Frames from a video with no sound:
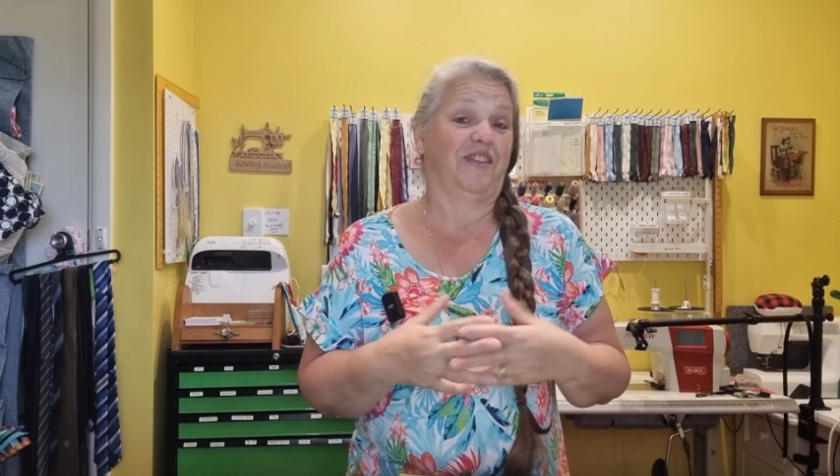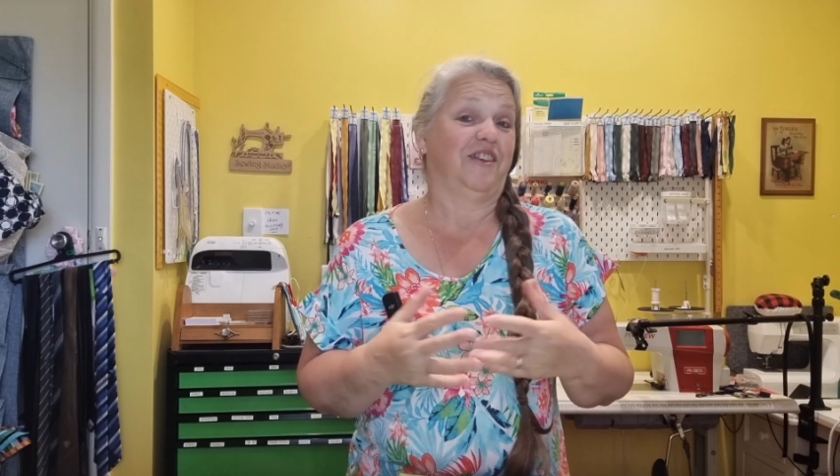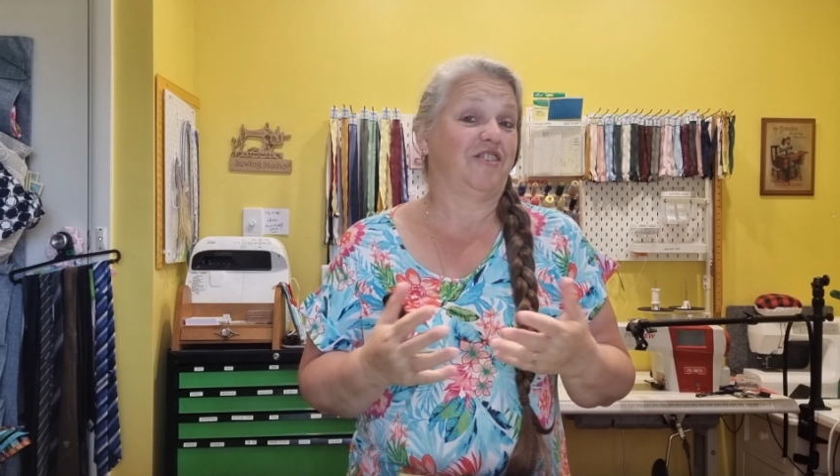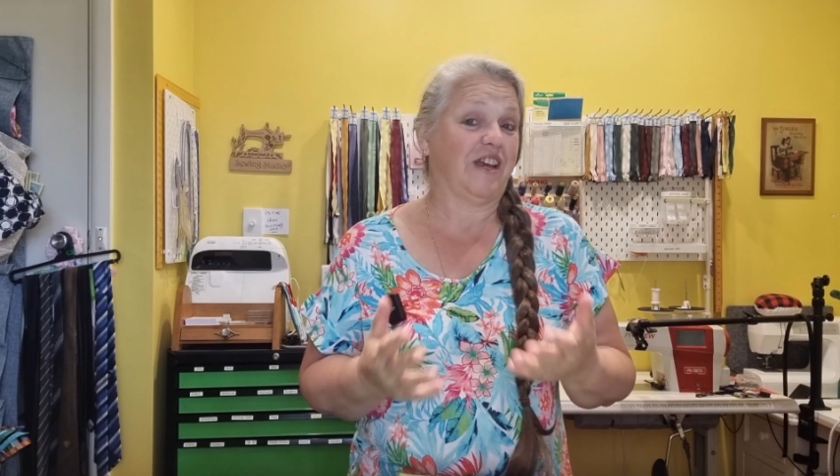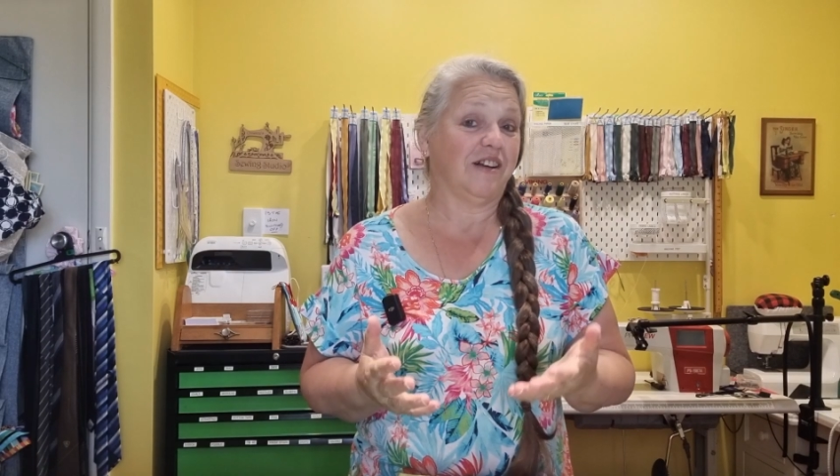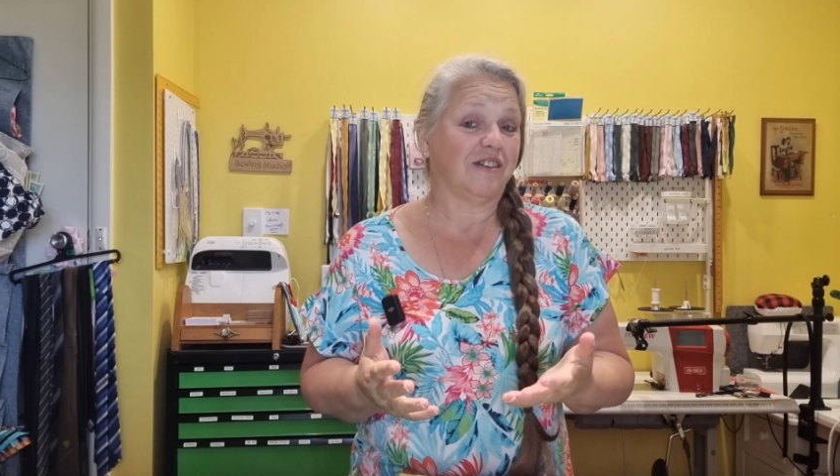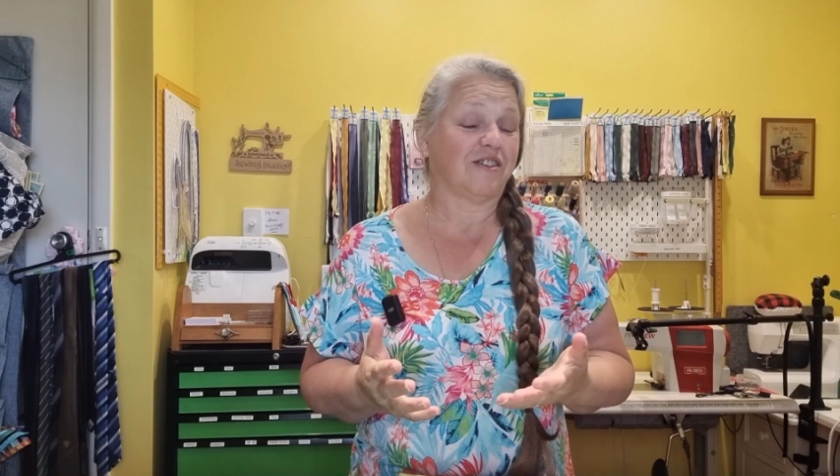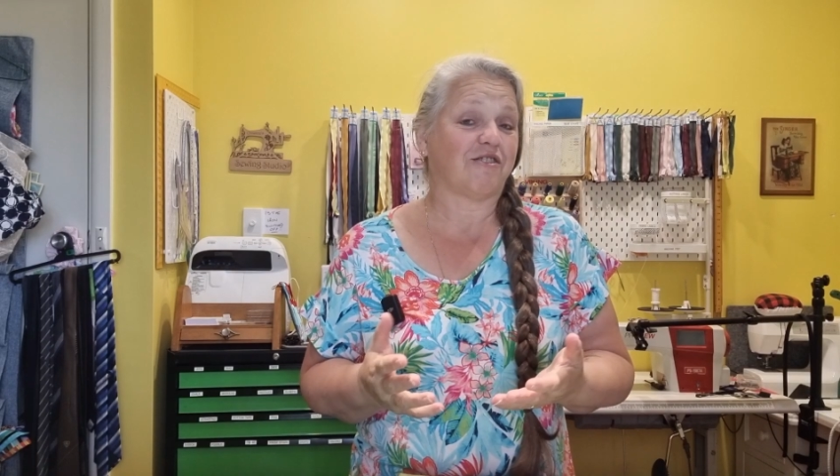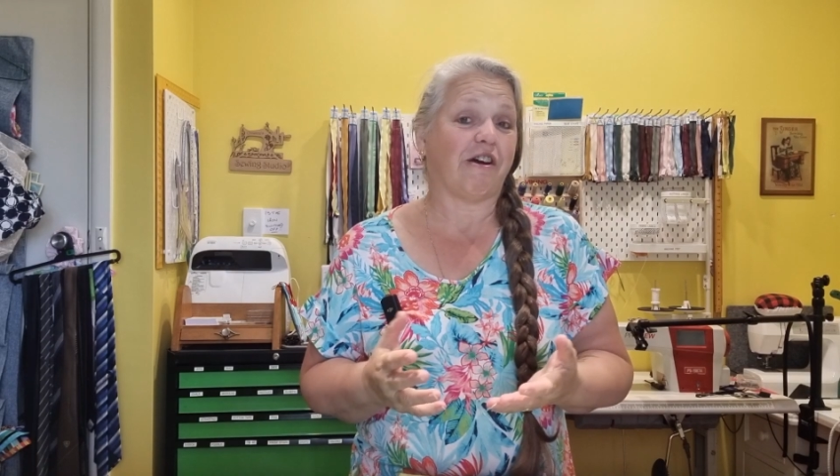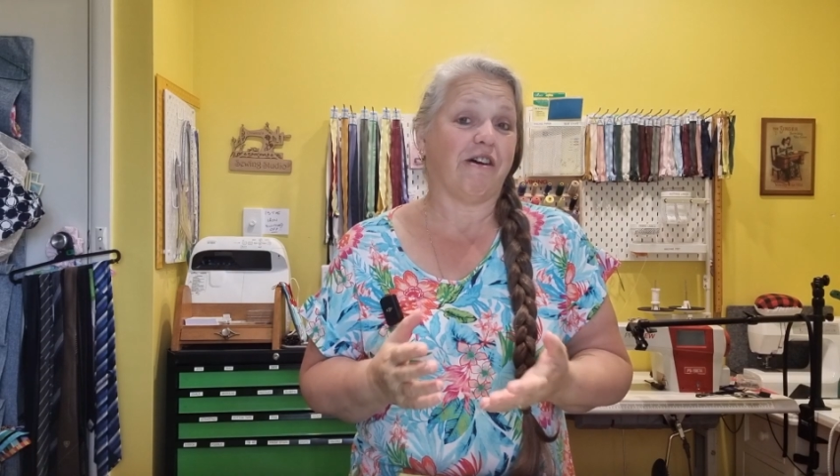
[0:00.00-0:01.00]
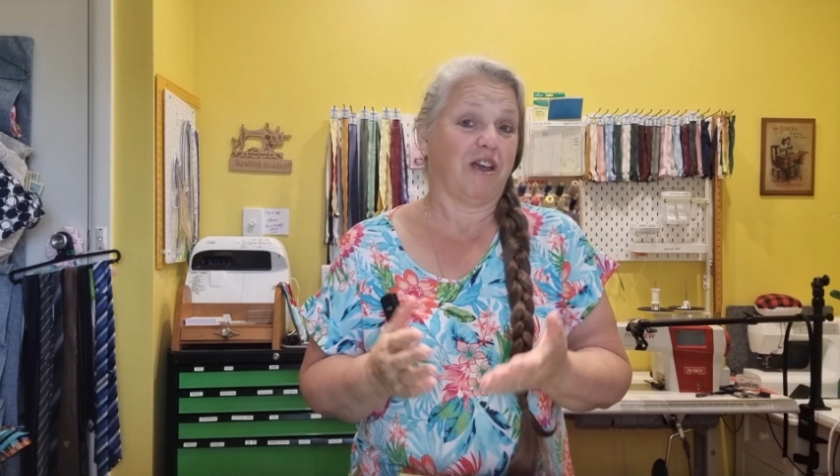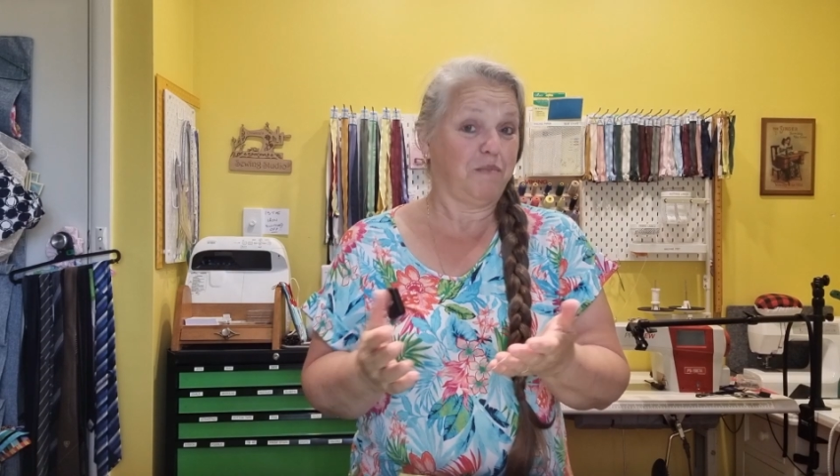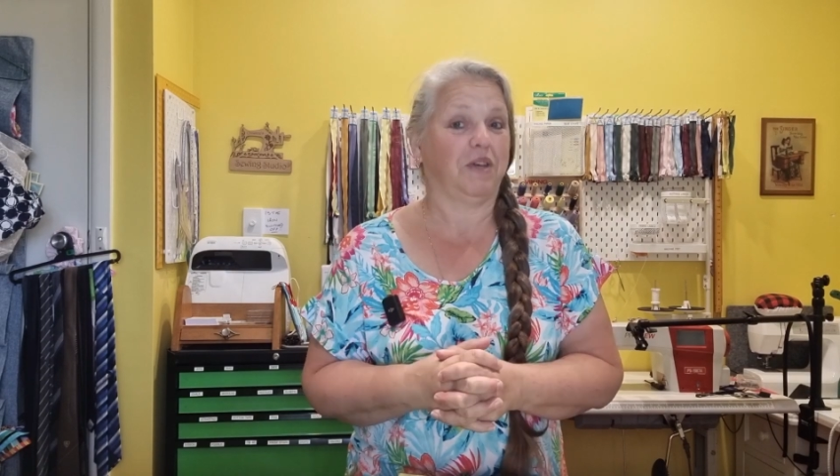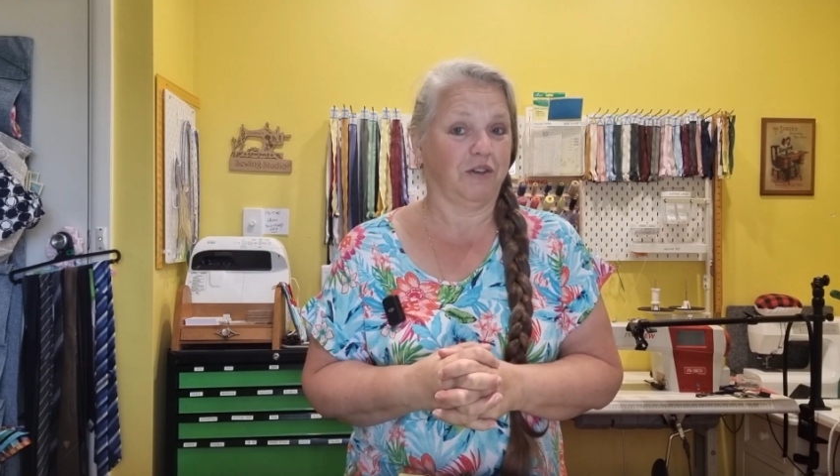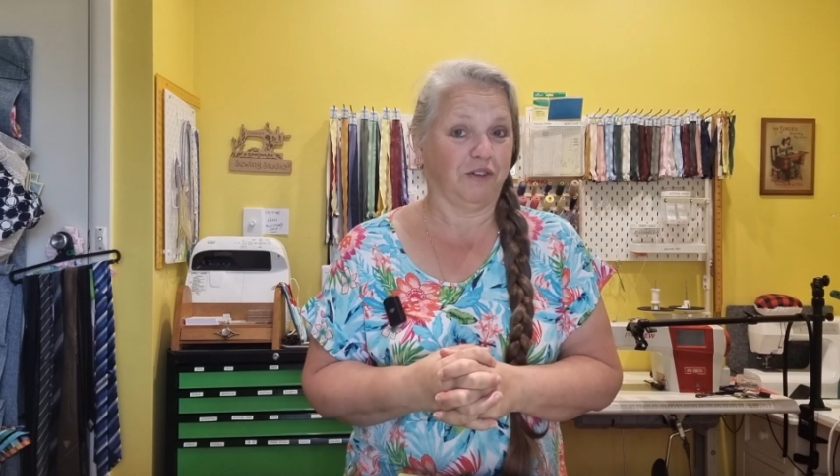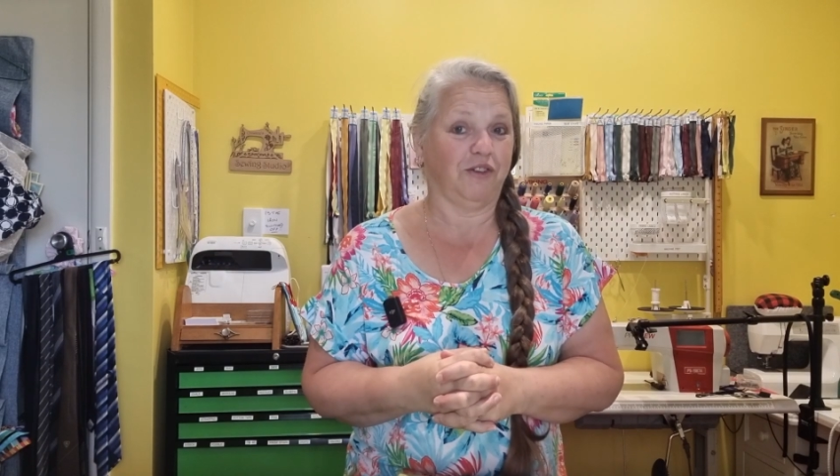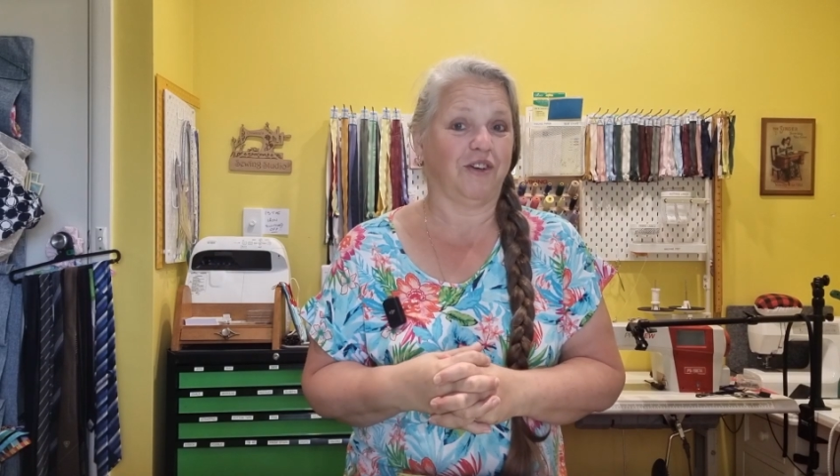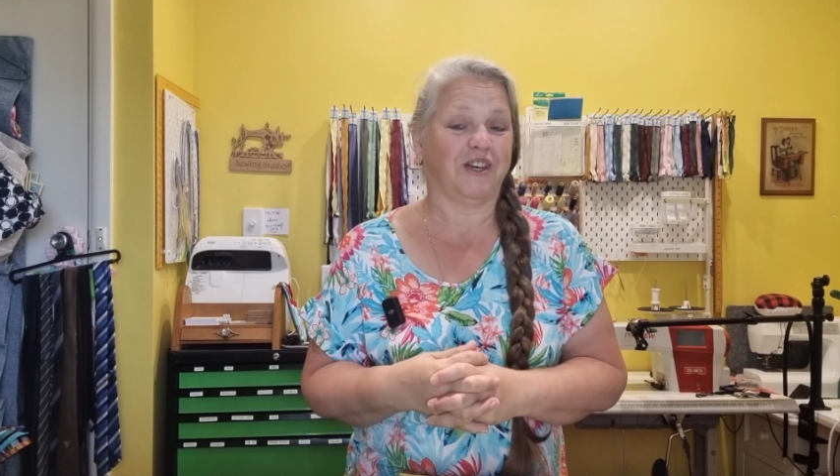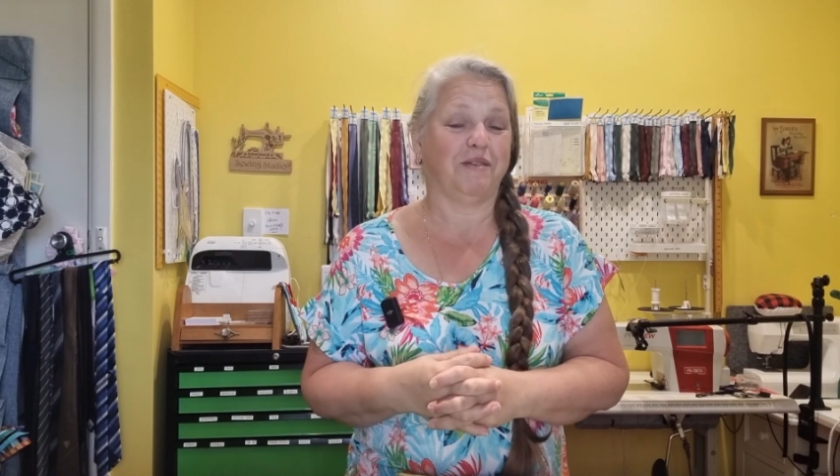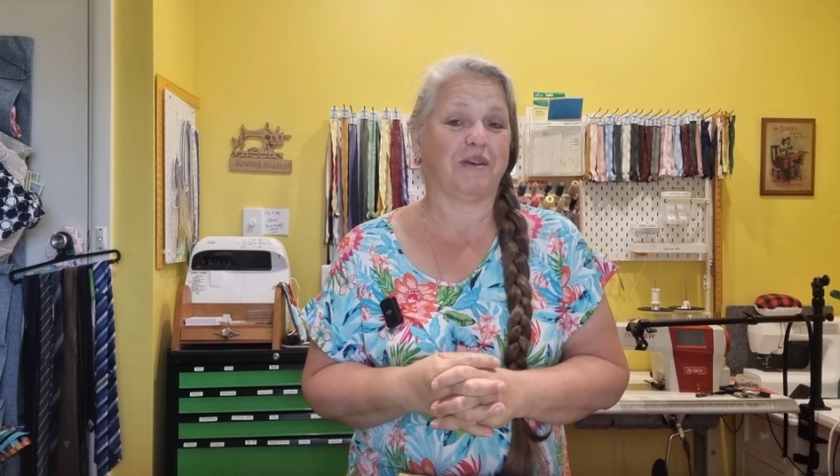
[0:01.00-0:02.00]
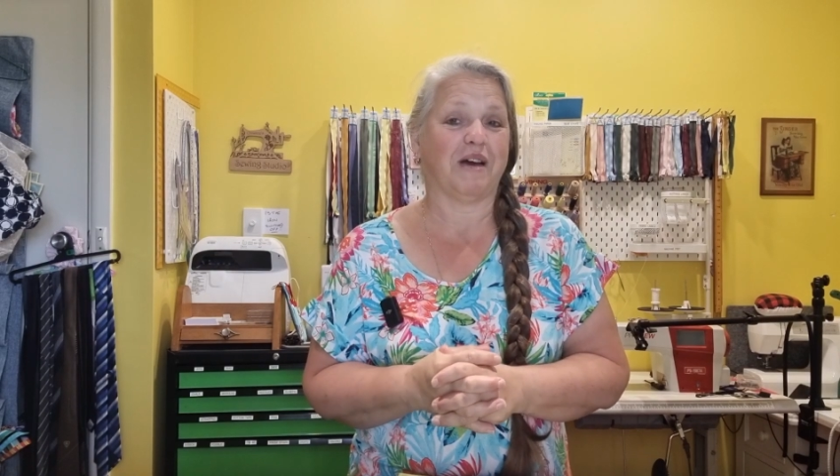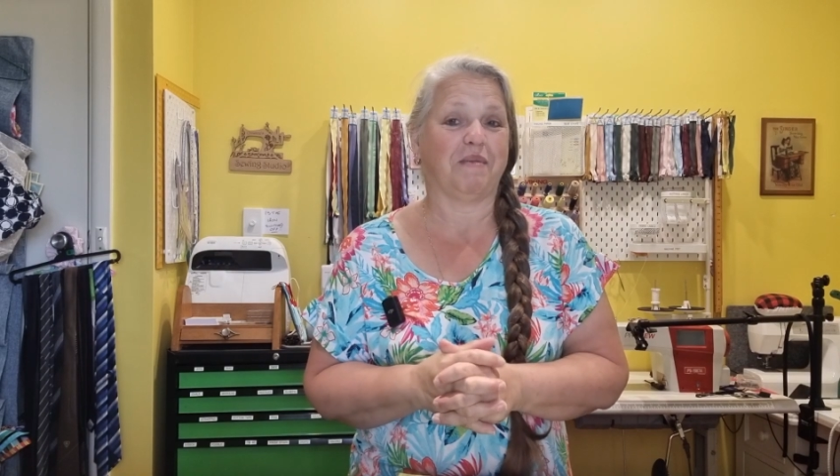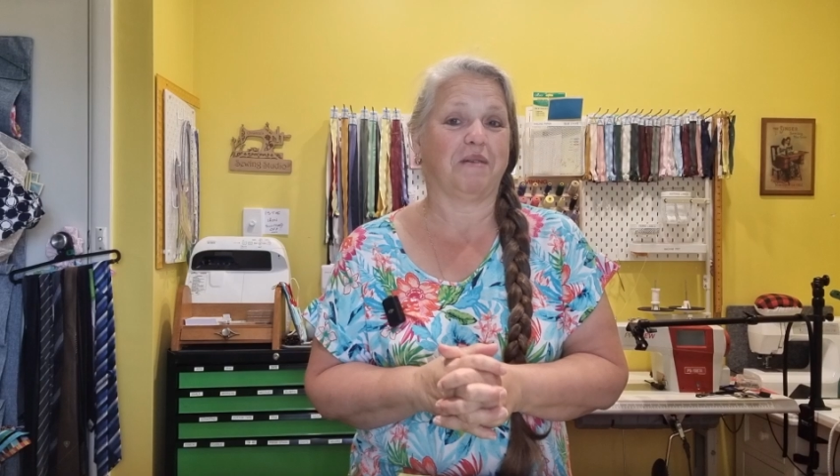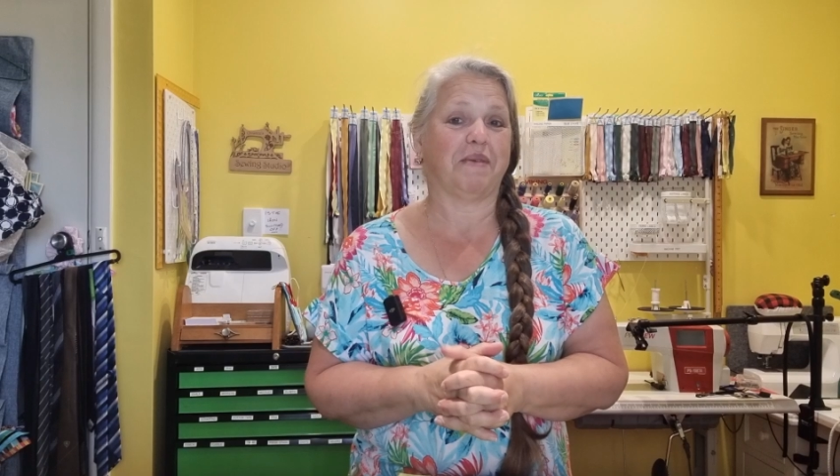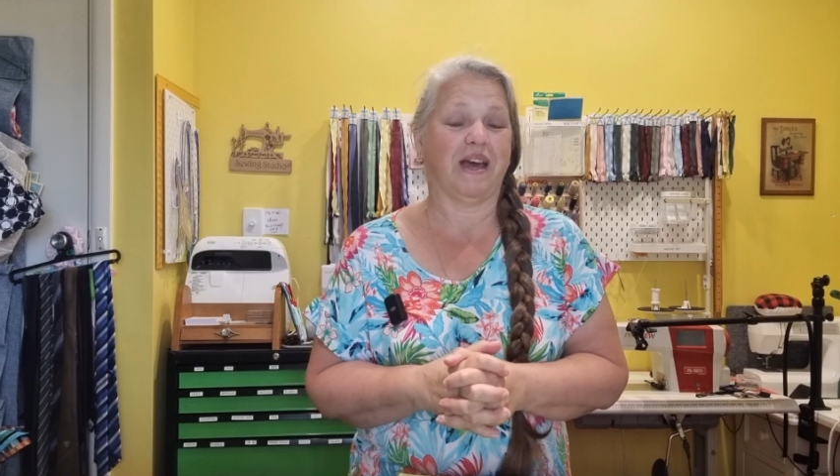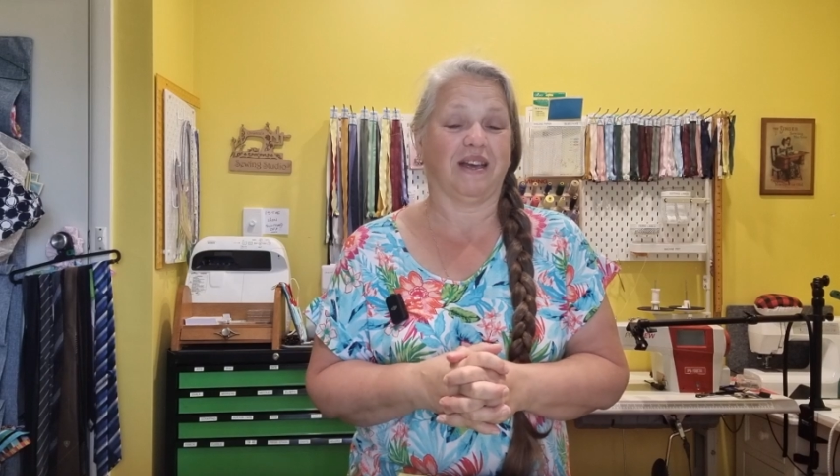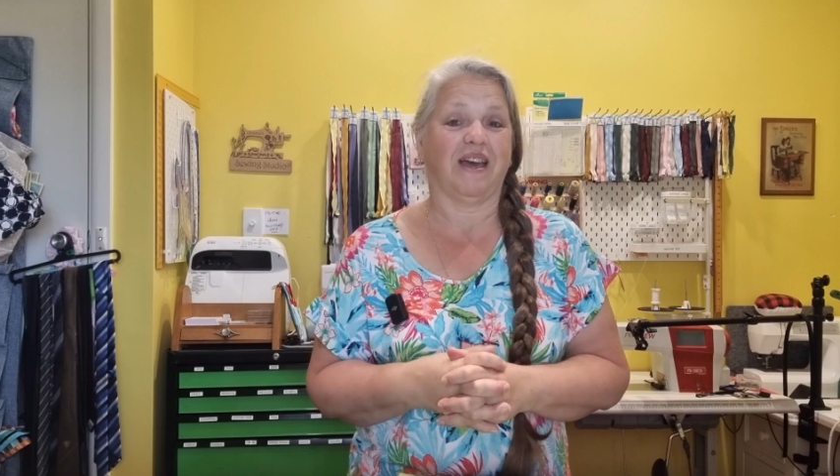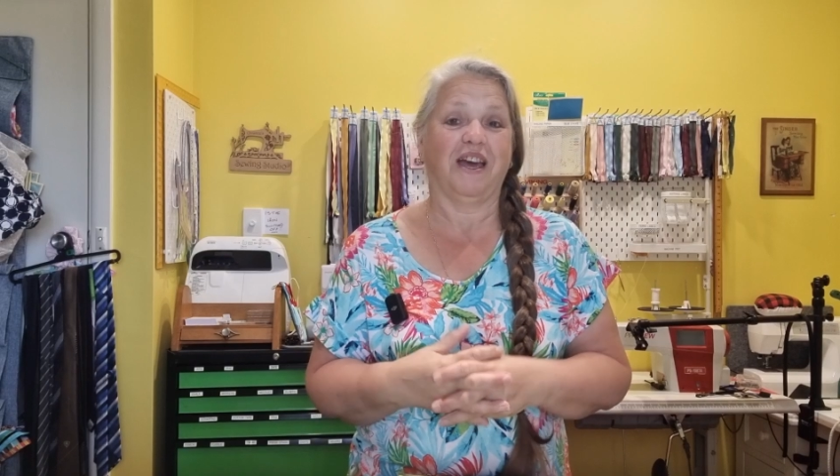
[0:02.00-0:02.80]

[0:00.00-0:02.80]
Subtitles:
The channel's growing because you keep coming back